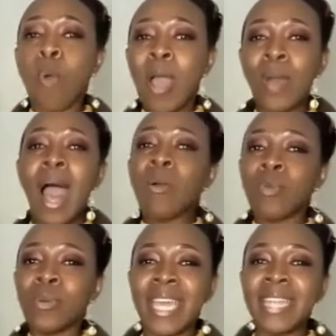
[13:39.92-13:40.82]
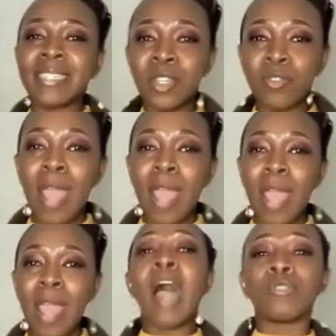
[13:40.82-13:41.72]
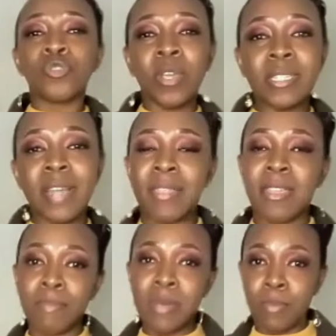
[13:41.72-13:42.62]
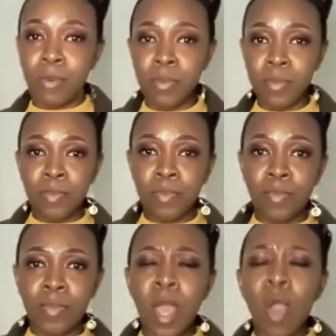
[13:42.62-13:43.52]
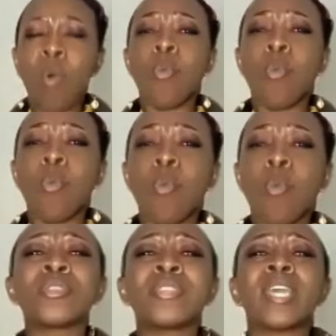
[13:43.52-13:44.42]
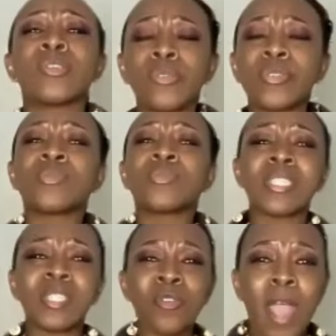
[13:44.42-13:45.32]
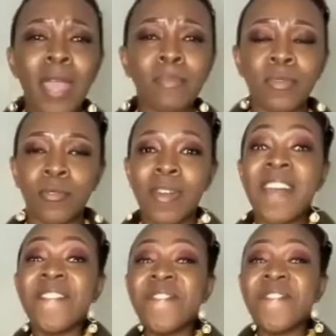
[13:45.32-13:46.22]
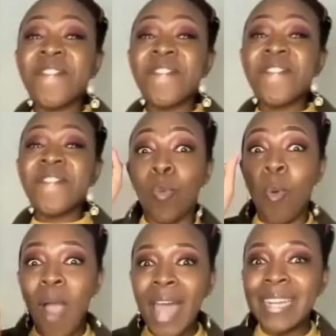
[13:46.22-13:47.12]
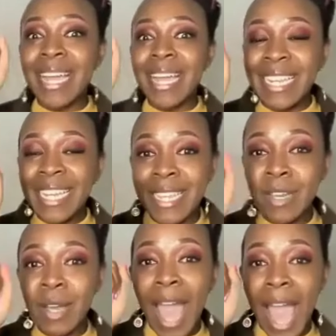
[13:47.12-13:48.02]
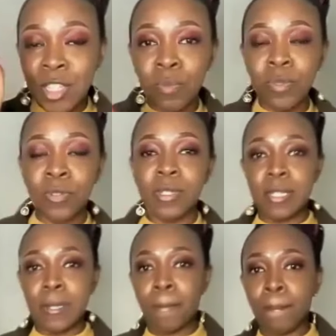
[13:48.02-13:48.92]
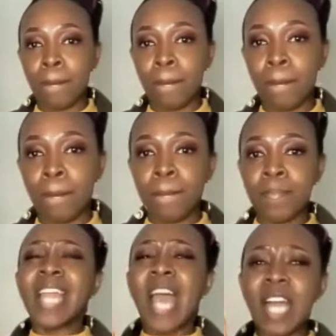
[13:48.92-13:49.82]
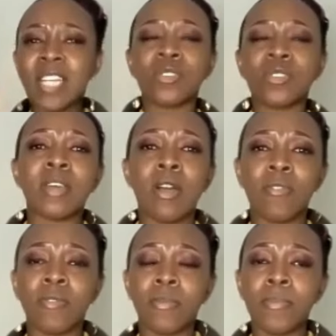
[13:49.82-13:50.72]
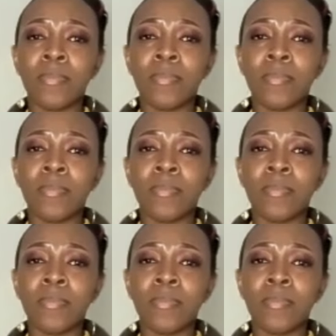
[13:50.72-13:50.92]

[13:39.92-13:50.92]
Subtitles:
How would they describe how you treated other people? What words would they use to describe you? Find that one leading attribute and ask yourself,